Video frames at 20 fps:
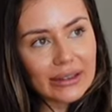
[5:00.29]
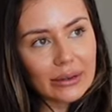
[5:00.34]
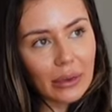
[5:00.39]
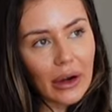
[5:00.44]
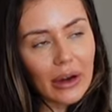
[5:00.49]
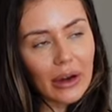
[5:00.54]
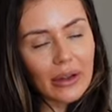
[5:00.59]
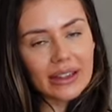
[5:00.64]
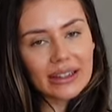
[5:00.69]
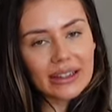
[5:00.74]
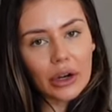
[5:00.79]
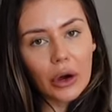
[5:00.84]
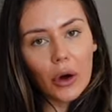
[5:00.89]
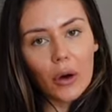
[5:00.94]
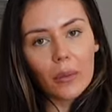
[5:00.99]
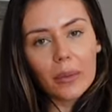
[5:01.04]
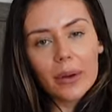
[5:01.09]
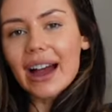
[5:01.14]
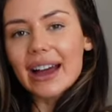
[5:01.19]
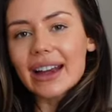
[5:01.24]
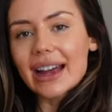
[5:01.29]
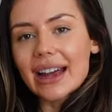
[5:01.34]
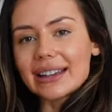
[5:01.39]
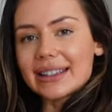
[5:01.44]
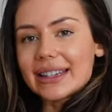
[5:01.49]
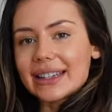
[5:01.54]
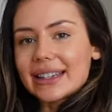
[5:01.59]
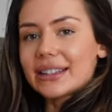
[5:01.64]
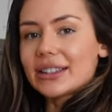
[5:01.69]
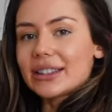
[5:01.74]
right at the top. And I
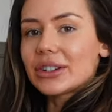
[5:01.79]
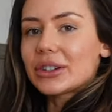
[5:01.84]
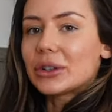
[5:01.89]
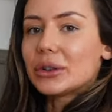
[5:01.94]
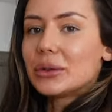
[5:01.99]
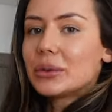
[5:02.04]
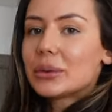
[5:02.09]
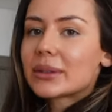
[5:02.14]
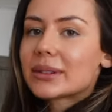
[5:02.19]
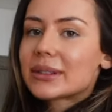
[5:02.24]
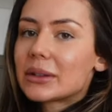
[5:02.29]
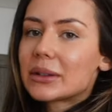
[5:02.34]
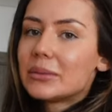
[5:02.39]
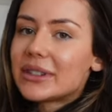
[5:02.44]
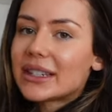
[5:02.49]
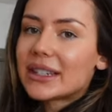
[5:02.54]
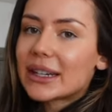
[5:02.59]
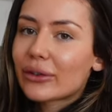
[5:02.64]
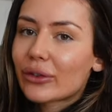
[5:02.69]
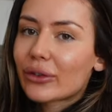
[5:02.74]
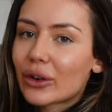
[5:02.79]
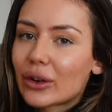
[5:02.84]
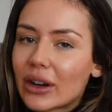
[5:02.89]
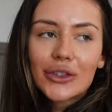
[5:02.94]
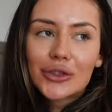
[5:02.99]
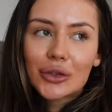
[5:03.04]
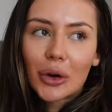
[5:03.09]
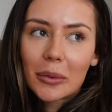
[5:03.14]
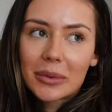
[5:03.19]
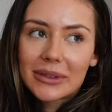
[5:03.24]
did do some
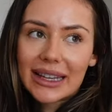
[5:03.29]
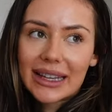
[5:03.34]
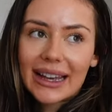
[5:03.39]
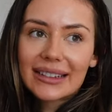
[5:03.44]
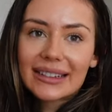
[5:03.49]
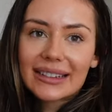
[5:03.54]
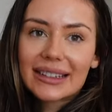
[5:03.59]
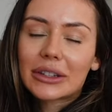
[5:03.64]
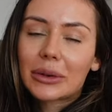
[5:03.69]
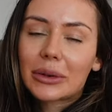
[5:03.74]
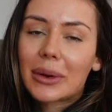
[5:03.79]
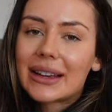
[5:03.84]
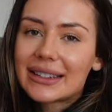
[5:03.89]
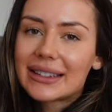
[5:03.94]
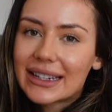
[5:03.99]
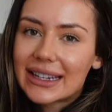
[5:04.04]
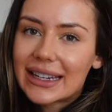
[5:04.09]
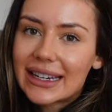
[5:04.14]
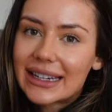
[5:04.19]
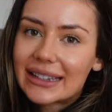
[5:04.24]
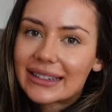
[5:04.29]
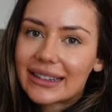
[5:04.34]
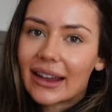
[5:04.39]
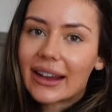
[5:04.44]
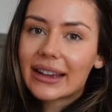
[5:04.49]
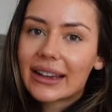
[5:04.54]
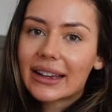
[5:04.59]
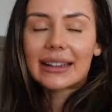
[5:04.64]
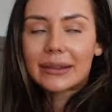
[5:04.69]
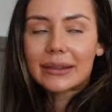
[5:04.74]
different drop sets. So I did
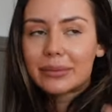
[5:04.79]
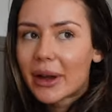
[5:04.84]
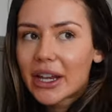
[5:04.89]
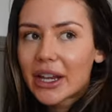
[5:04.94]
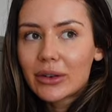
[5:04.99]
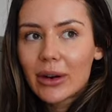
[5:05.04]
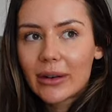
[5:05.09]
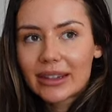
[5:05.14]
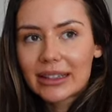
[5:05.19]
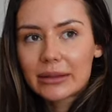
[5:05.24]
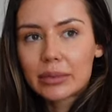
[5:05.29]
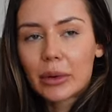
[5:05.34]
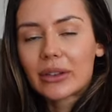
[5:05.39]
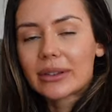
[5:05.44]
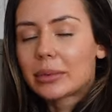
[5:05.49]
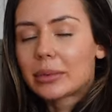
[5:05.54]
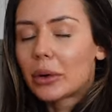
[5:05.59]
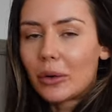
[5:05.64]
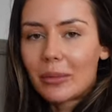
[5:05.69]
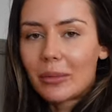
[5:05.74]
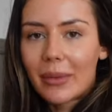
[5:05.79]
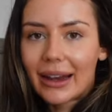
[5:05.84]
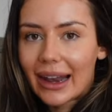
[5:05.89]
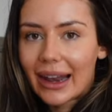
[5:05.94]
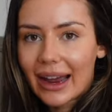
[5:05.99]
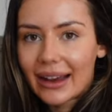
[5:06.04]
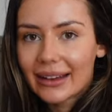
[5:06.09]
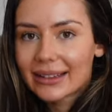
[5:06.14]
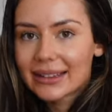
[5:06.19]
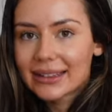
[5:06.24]
like as many reps as possible on my
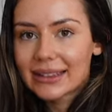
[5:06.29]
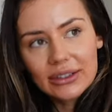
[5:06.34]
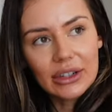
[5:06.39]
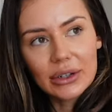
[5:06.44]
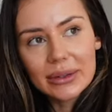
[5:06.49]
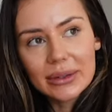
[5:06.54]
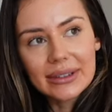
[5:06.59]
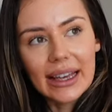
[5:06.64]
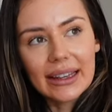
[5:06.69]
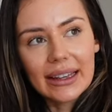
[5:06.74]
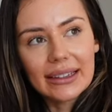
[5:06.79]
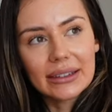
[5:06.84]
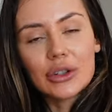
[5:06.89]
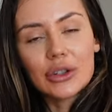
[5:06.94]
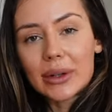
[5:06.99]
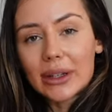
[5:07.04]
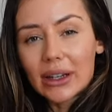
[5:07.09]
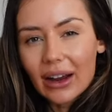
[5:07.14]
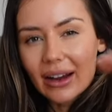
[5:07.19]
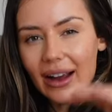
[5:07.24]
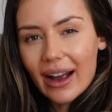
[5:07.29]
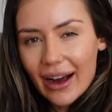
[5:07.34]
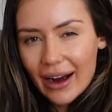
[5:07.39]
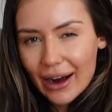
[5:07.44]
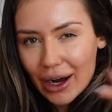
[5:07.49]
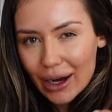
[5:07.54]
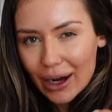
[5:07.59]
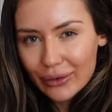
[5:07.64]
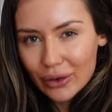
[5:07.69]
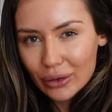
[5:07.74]
last two sets, doing like
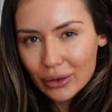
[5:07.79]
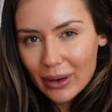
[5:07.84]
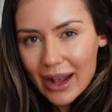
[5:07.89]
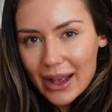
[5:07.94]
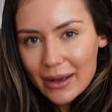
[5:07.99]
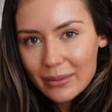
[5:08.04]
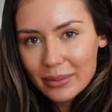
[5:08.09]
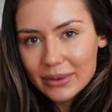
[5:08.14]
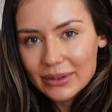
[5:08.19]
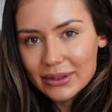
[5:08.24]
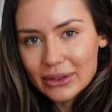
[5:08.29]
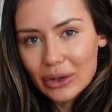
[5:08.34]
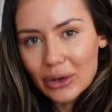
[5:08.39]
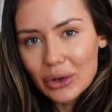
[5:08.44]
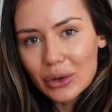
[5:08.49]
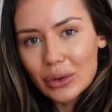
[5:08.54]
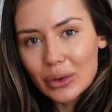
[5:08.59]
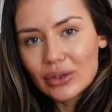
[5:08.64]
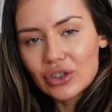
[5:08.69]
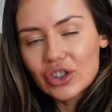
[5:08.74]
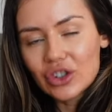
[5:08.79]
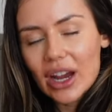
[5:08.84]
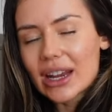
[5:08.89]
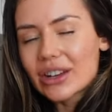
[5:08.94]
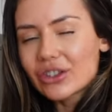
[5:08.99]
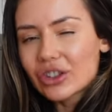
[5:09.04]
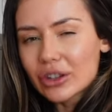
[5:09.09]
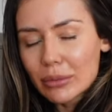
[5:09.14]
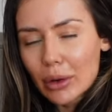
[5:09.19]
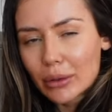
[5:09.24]
half a rep. So
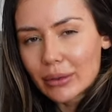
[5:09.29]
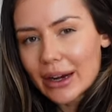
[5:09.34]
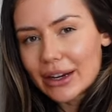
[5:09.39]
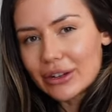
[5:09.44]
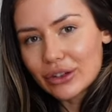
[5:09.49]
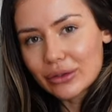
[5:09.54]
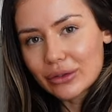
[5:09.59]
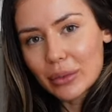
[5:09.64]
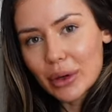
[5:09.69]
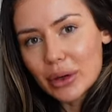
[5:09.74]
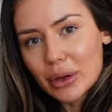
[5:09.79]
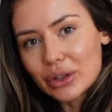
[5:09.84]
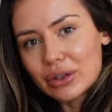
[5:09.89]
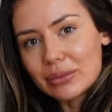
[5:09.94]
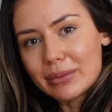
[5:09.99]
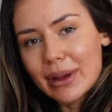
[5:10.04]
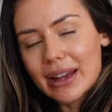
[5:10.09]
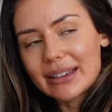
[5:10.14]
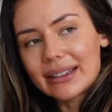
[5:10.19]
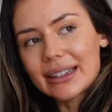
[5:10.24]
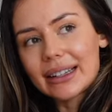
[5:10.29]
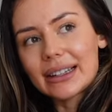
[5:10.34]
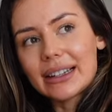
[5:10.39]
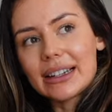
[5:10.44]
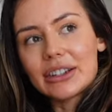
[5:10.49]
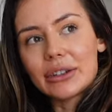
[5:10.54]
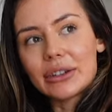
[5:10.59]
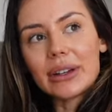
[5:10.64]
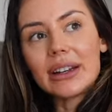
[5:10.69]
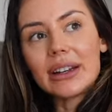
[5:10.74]
changing my range of motion, basically doing